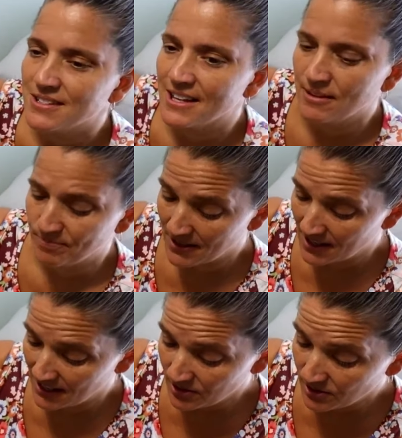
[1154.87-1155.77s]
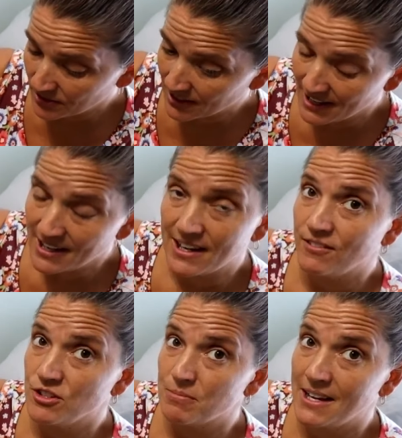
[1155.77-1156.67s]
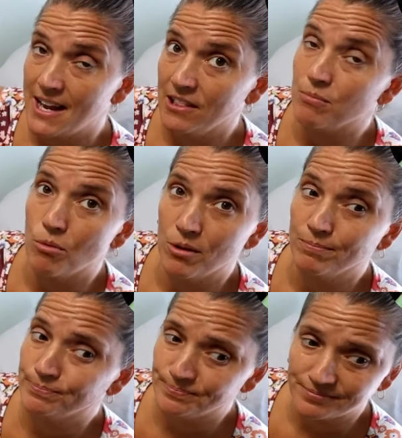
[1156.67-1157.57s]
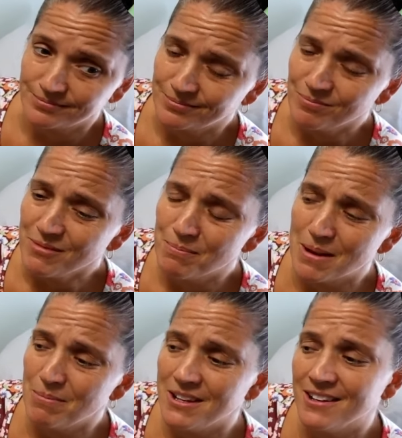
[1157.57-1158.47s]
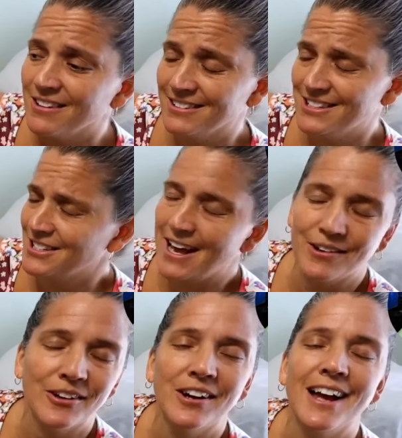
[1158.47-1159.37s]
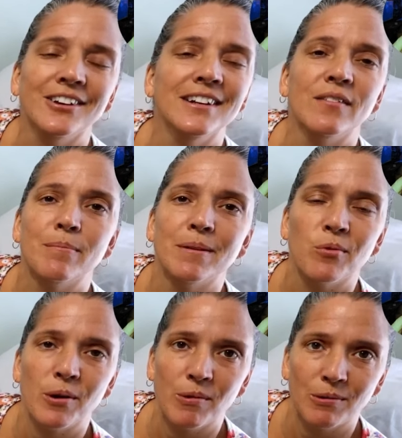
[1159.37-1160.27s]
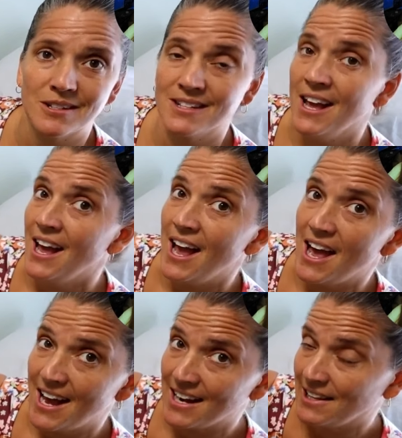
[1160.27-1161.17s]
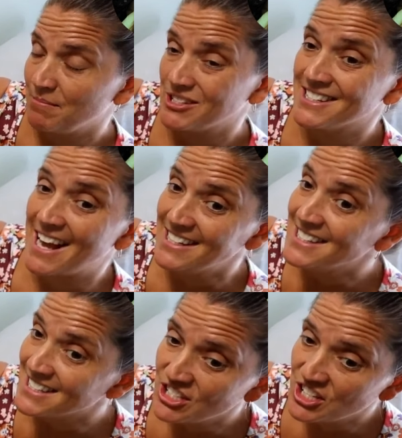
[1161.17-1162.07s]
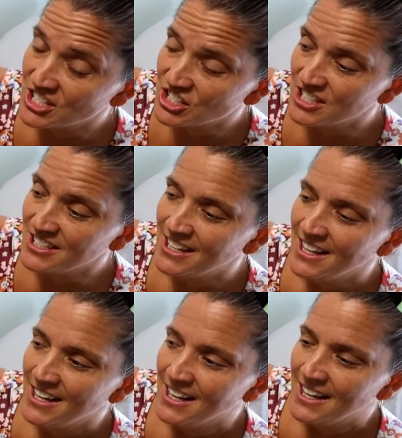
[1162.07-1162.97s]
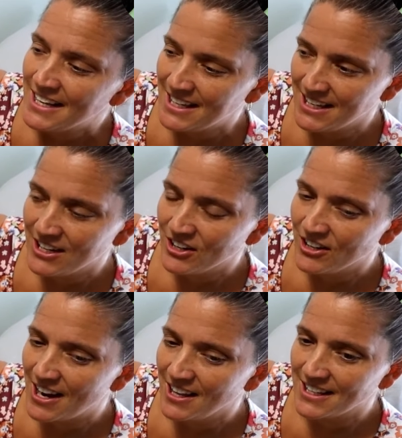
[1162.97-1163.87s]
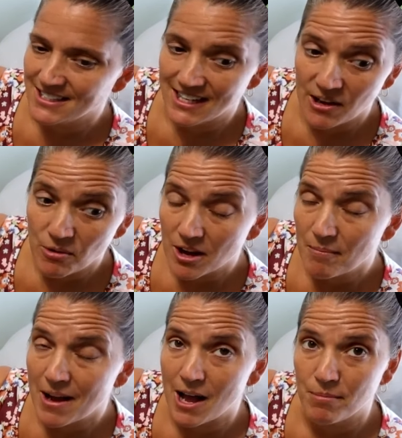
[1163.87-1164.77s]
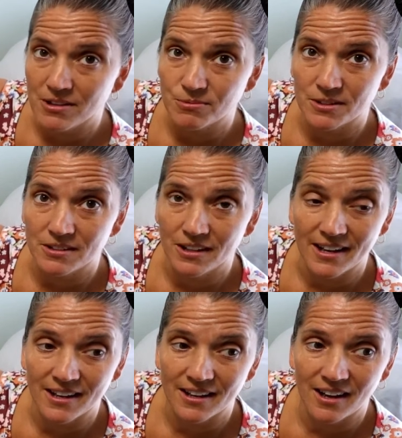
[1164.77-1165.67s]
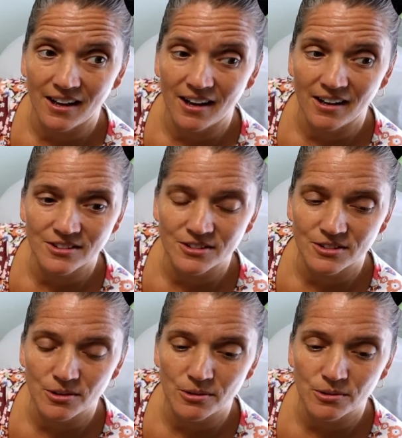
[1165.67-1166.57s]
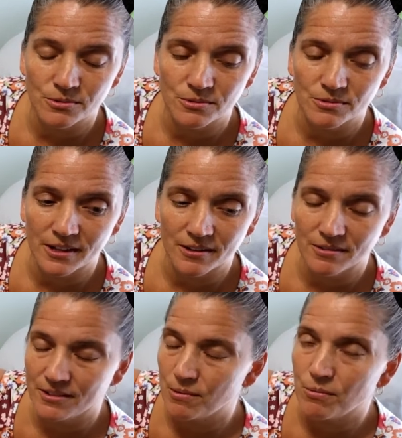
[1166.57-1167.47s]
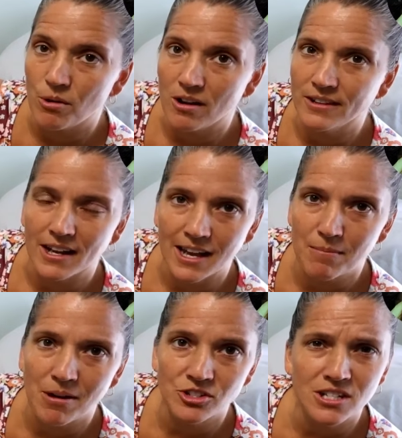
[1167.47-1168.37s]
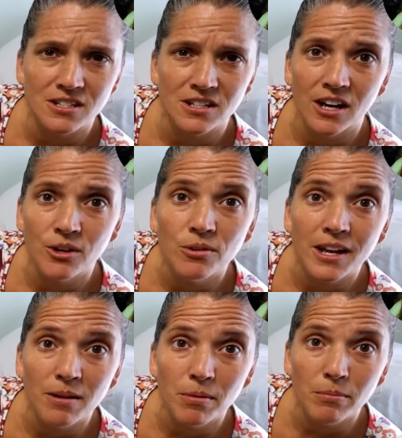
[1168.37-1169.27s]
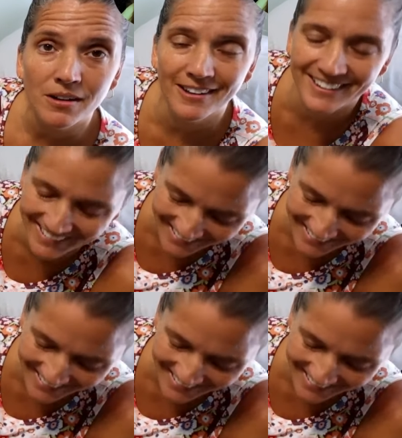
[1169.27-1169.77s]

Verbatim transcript: noticed, like in North Carolina, I'd have to use my inhaler more. Maybe it just I don't I could never pinpoint when it was, and I had a lot more sinus congestion. Here, like today, I woke up, my eyeballs were like so like they were raw. Like I came out, Jane's like, "Are you okay, Mama?"